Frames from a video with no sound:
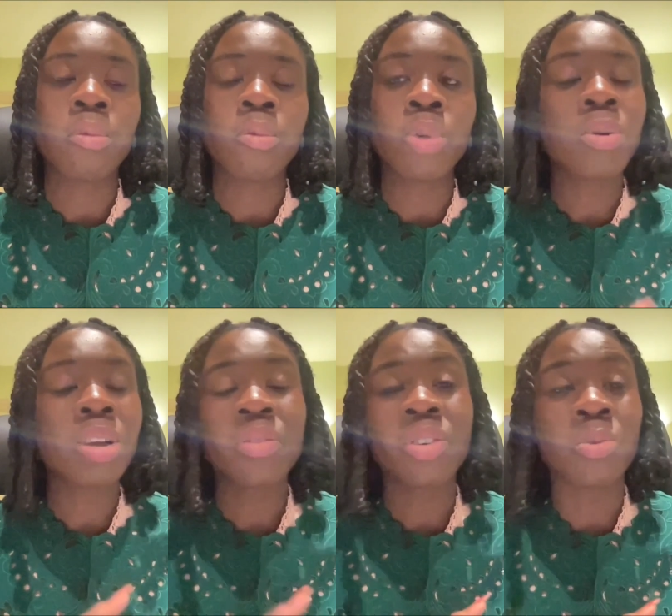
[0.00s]
We were
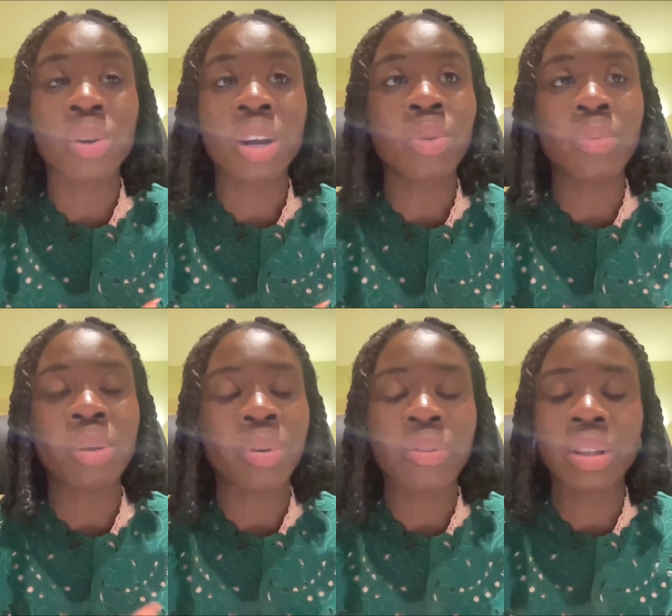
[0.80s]
even worried when we
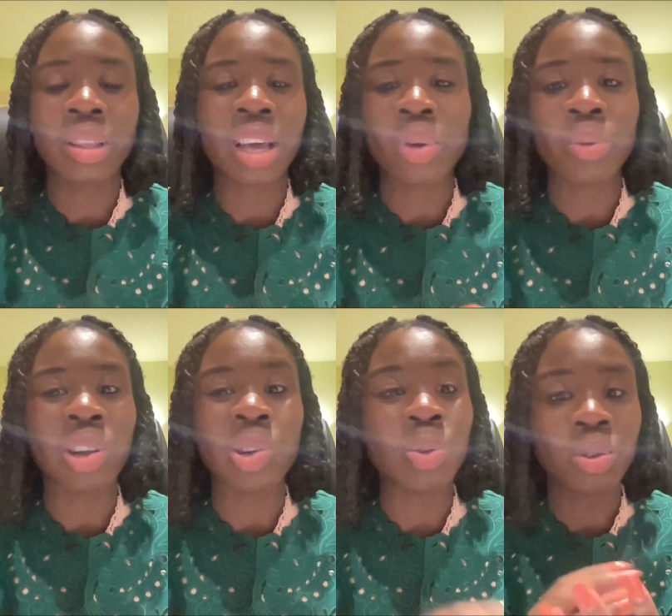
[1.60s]
pivoted that we would
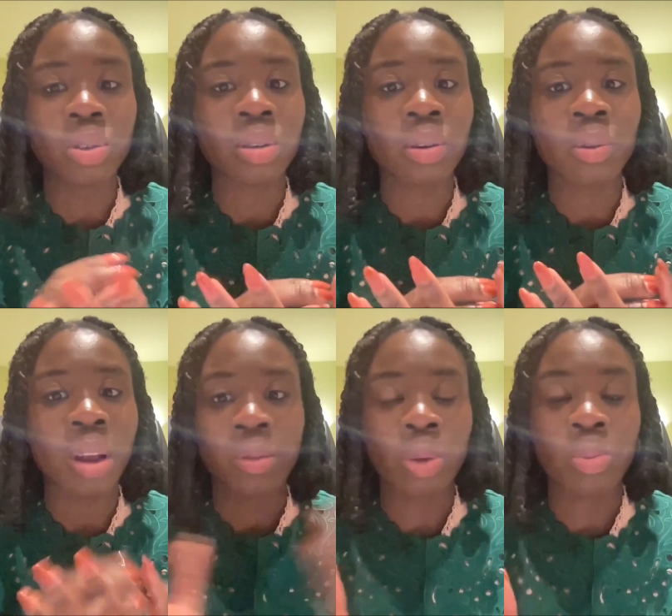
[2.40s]
lose
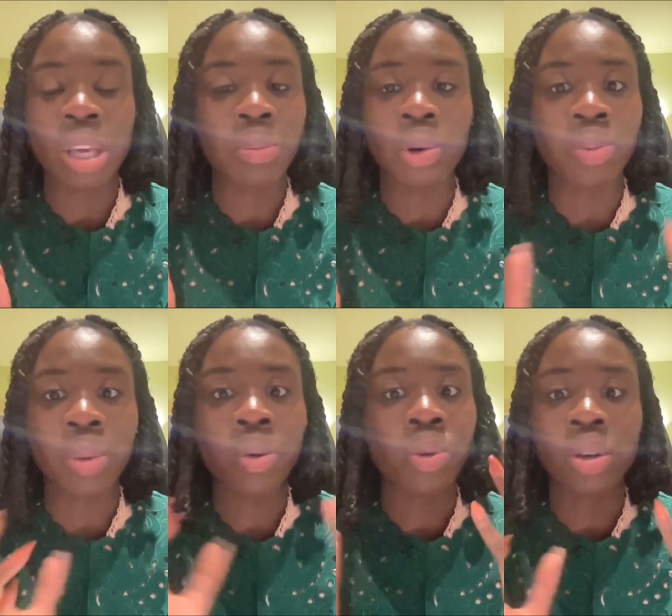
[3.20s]
quite a few people or
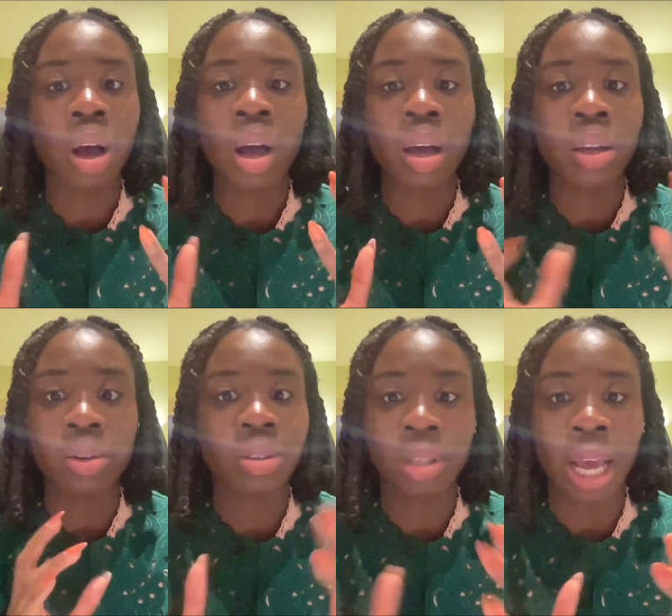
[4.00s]
people would not
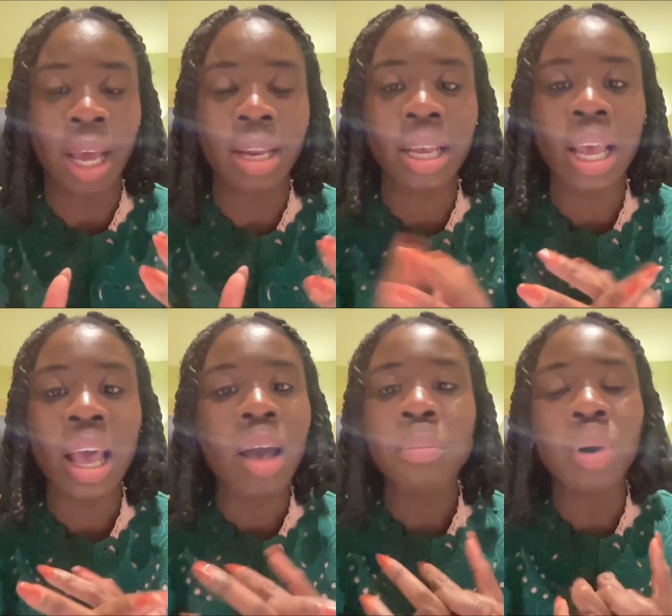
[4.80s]
understand,
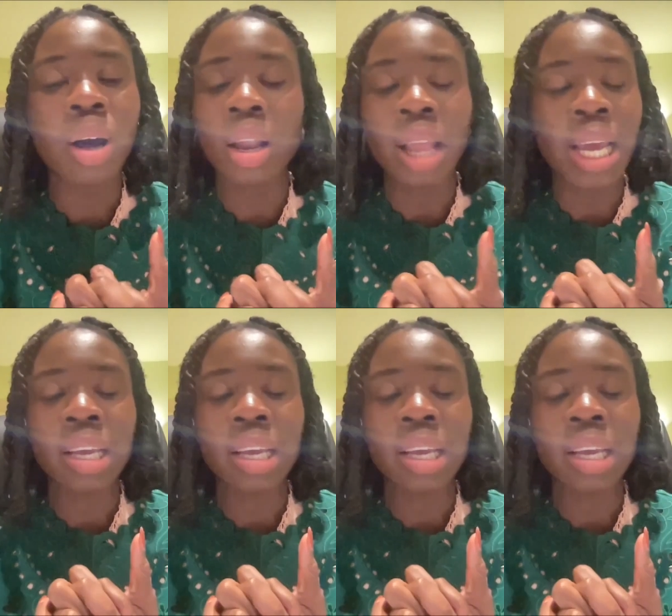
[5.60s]
but like